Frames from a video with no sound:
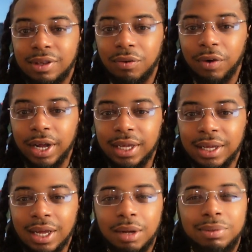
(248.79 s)
Right?
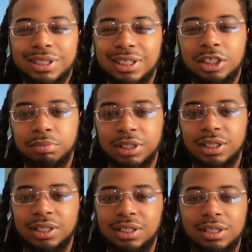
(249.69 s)
But 6 months
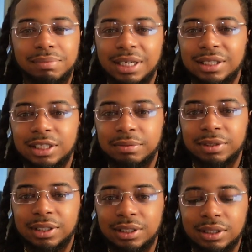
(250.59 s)
is good. By 6
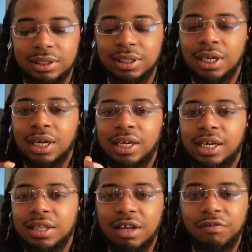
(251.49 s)
months is good.
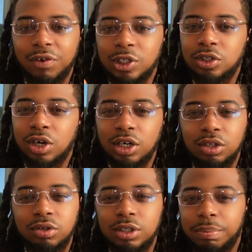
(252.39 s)
Get that first card,
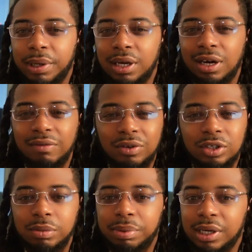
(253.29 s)
use it, pay it off, use
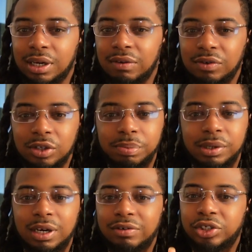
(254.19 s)
it, pay it off, use it, pay
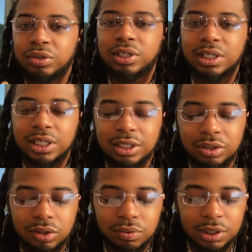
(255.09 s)
it off. Show good
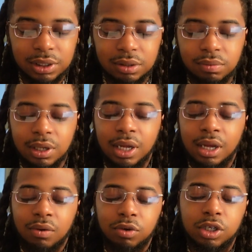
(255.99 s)
history with them,
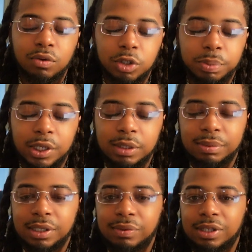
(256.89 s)
with good
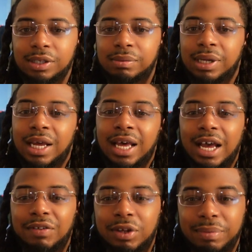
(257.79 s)
responsibility with them.
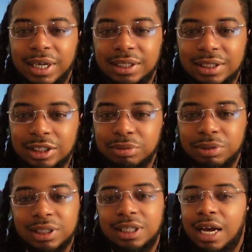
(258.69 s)
After about 6
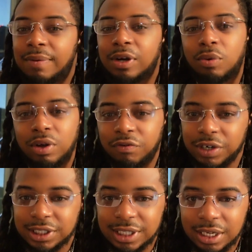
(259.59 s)
months, I would go in for
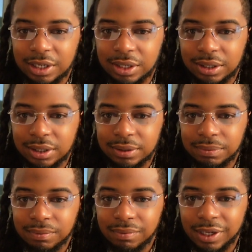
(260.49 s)
the second card.
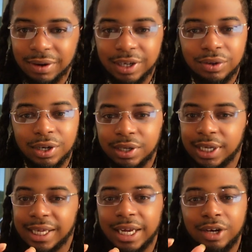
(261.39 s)
All right, you
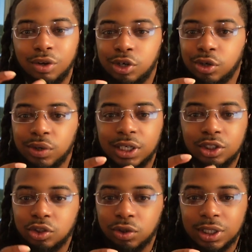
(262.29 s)
can do it in
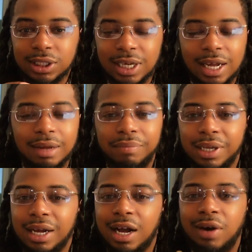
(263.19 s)
shorter time.
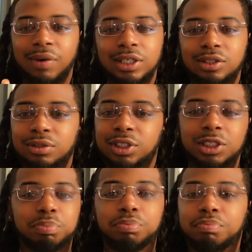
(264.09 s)

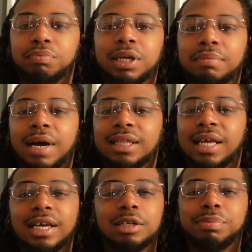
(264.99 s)
My
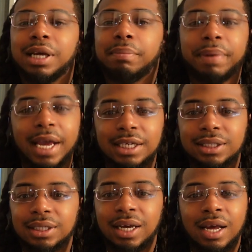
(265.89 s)
thing is being
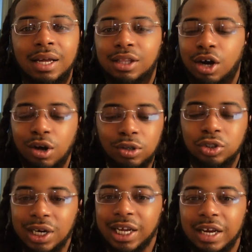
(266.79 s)
patient. The whole
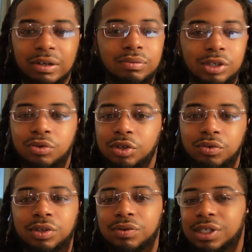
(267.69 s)
try to hear
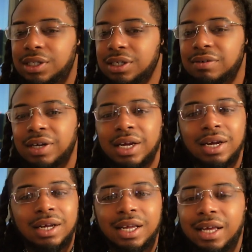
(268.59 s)
rush stuff,
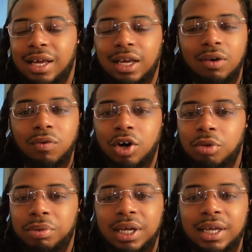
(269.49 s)
it can
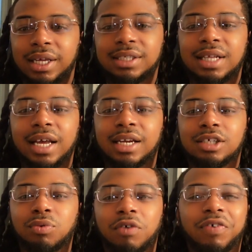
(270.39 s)
work, but it
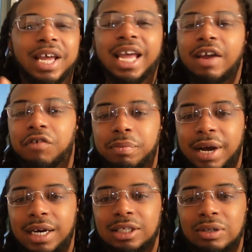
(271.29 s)
doesn't work for
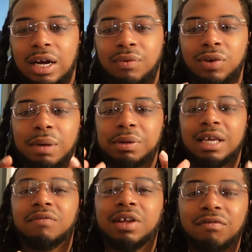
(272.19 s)
everybody. So when I'm
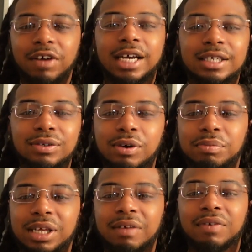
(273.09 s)
giving advice, or
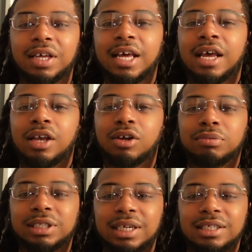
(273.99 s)
I'm giving, you know what
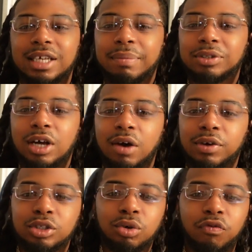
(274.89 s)
I'm saying, examples, I
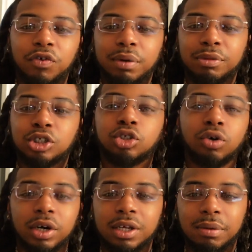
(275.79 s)
always do for the
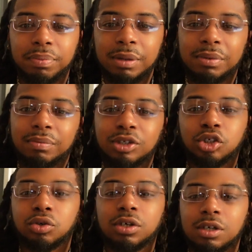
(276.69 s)
majority of people. The
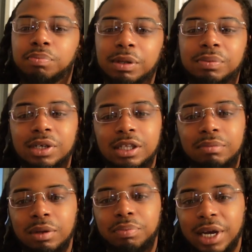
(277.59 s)
majority of people need to
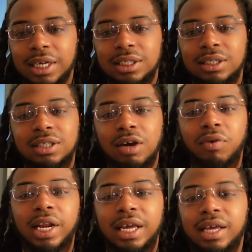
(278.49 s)
be patient. That
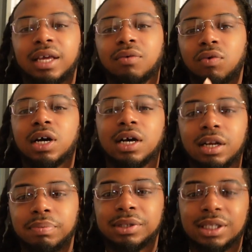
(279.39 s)
way they hit
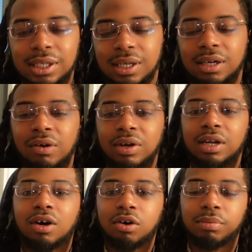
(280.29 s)
100% and don't get
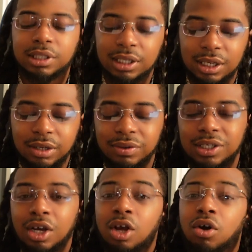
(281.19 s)
a whole bunch of increase.
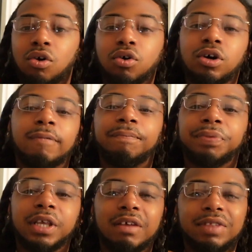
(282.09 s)
Or
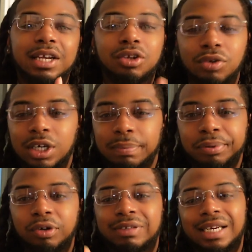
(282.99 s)
if they do get
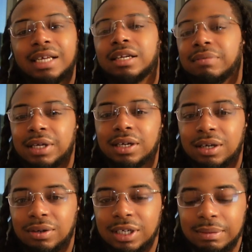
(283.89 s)
approved, then they end up getting
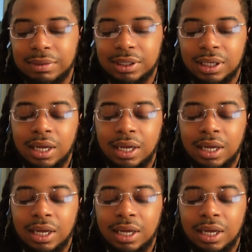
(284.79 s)
low limits.